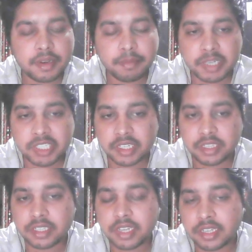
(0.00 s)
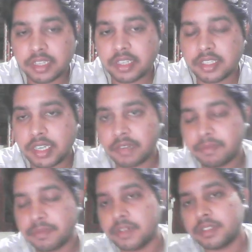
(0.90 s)
meshing. These are the things that
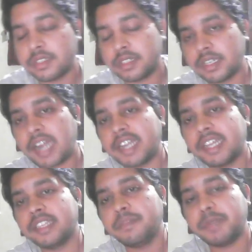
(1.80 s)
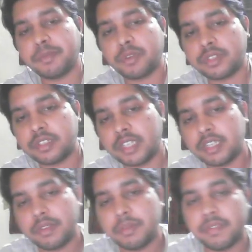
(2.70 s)
starting in the pre-processing stage we'll be